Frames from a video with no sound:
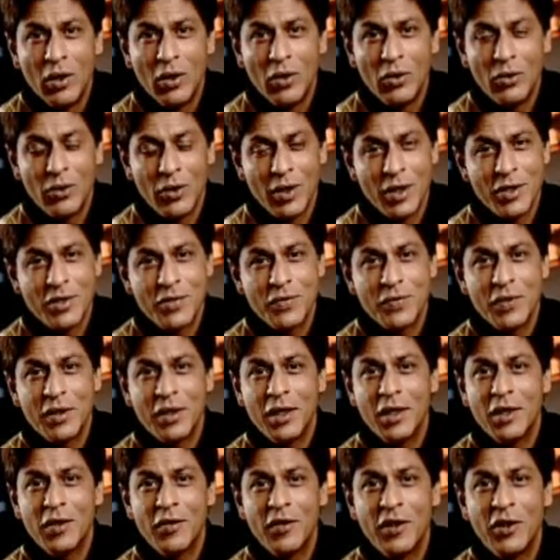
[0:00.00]
or the rest of the
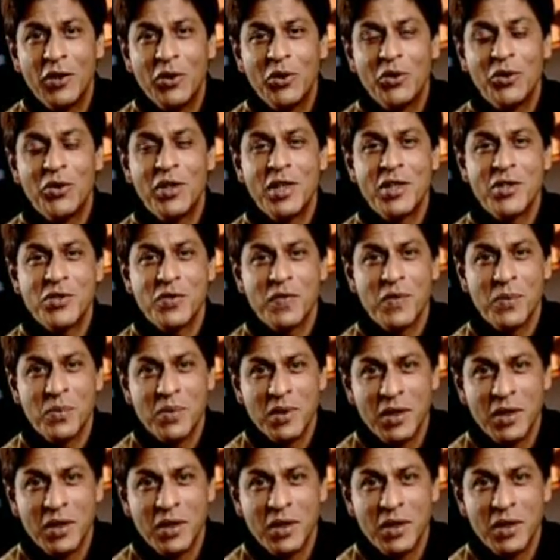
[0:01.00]
country, or the rest of the